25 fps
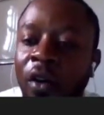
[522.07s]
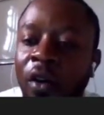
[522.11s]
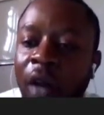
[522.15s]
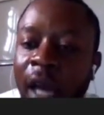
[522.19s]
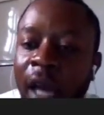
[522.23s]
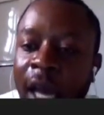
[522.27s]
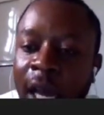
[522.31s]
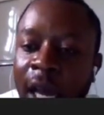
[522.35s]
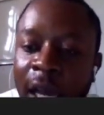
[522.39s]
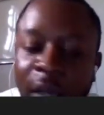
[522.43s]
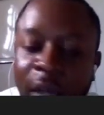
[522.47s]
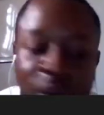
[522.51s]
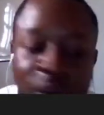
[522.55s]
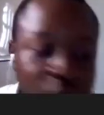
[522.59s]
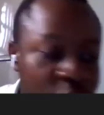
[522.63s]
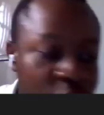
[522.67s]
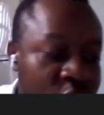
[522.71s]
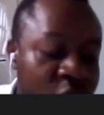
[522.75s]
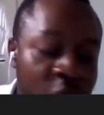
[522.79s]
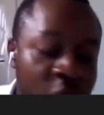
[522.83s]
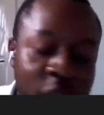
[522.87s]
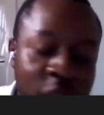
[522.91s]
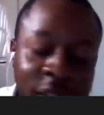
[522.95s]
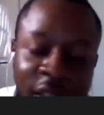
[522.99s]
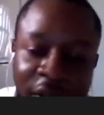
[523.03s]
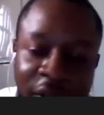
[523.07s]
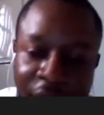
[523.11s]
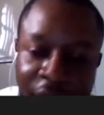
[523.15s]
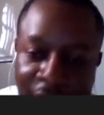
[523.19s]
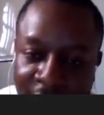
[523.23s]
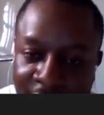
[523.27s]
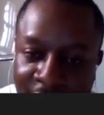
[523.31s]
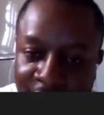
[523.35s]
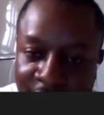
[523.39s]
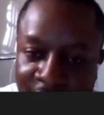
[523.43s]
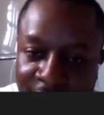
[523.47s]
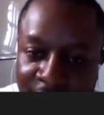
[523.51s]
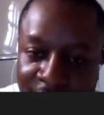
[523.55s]
do those
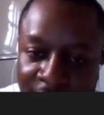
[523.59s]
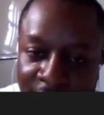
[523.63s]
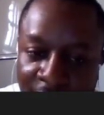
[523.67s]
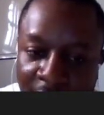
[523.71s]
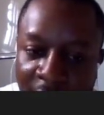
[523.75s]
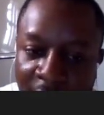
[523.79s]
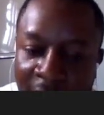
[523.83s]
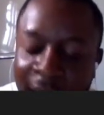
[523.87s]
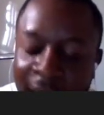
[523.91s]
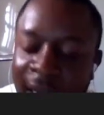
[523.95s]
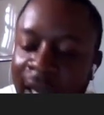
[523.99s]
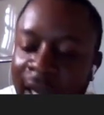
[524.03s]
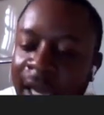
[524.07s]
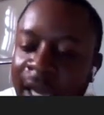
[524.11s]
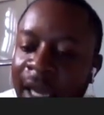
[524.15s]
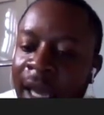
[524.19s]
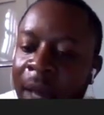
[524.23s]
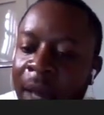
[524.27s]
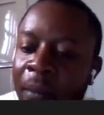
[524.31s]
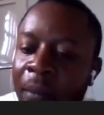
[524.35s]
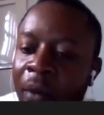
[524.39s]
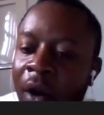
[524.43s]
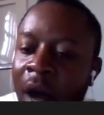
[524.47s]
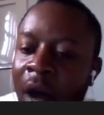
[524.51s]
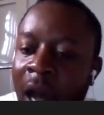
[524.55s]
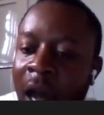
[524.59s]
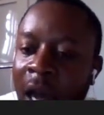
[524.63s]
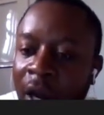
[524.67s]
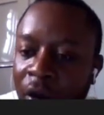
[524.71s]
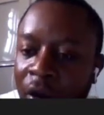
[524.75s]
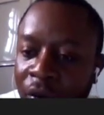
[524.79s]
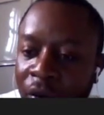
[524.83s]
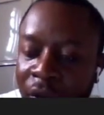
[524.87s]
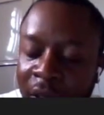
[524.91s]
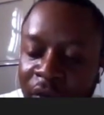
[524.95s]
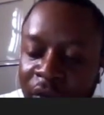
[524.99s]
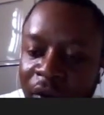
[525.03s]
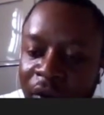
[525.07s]
grids and then get more
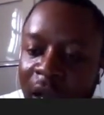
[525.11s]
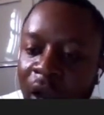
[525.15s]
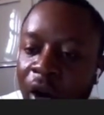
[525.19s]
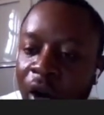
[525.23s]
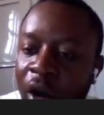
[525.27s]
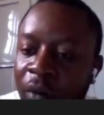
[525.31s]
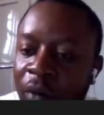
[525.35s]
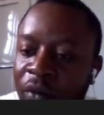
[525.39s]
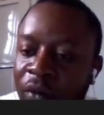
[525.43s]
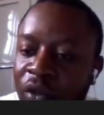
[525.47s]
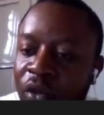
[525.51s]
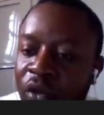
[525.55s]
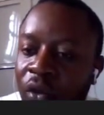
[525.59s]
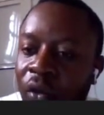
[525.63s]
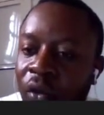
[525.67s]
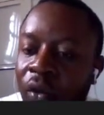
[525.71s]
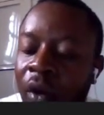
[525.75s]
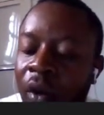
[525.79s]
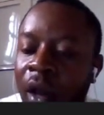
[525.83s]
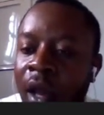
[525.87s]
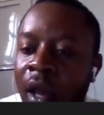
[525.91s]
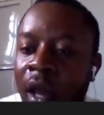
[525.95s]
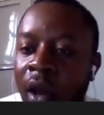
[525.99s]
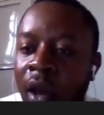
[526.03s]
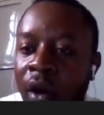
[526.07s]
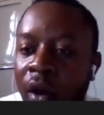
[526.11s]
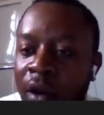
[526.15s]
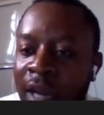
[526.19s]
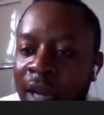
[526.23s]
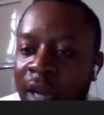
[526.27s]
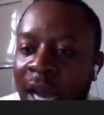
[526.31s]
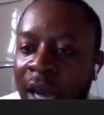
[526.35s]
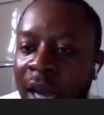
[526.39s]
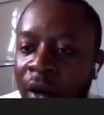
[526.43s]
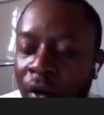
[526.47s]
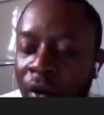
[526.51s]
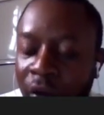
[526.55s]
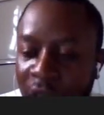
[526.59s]
accurate when it comes to
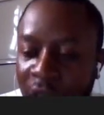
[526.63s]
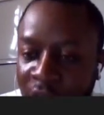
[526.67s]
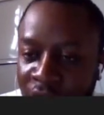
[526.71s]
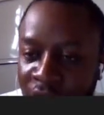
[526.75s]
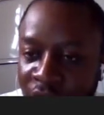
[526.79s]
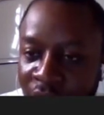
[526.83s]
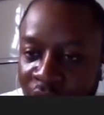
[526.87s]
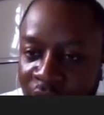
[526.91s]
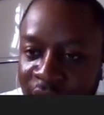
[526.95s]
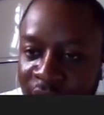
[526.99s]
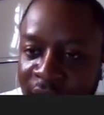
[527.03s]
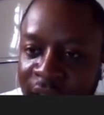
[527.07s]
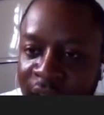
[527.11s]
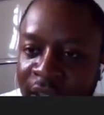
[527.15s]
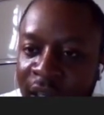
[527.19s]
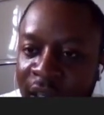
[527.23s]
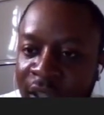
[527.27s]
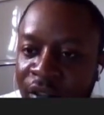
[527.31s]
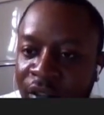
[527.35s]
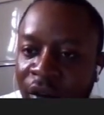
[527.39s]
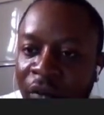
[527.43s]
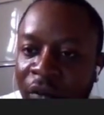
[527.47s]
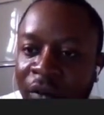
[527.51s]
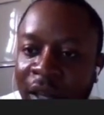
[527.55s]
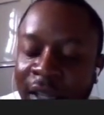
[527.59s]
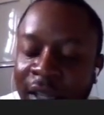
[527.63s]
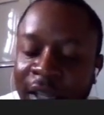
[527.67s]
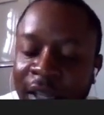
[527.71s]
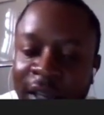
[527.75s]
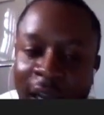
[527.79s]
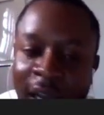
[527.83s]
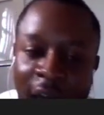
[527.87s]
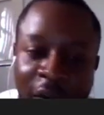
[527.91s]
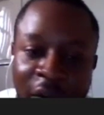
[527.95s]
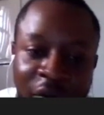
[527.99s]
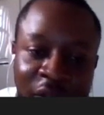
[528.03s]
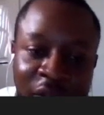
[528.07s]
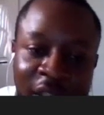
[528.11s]
other locations in terms of getting
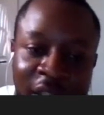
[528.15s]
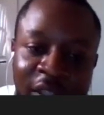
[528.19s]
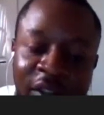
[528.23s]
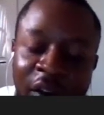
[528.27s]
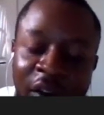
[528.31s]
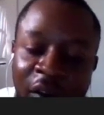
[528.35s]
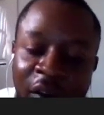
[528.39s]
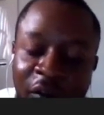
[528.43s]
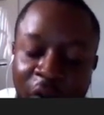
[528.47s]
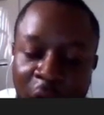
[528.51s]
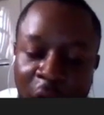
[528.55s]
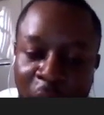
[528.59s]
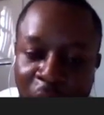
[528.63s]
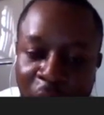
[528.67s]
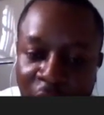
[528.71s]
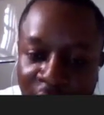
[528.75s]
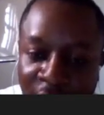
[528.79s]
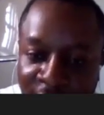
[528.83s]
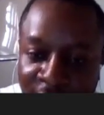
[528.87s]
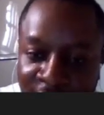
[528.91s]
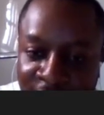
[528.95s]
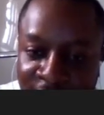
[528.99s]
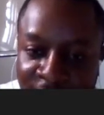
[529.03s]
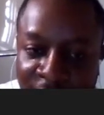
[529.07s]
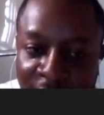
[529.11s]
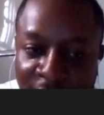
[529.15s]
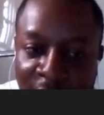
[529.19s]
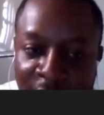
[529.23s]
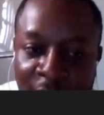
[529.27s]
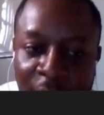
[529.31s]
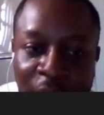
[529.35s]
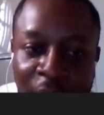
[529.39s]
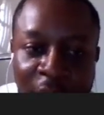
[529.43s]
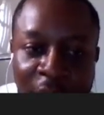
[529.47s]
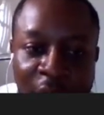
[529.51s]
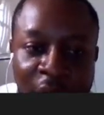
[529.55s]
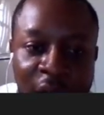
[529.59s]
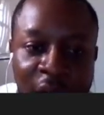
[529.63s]
accuracy of your points.
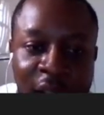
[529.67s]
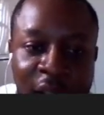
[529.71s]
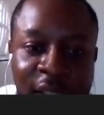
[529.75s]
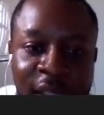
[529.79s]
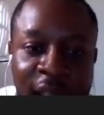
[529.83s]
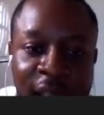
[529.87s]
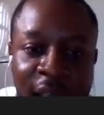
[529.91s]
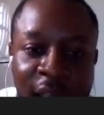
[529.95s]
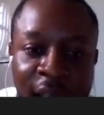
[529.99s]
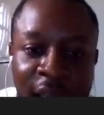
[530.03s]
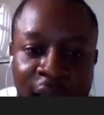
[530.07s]
Because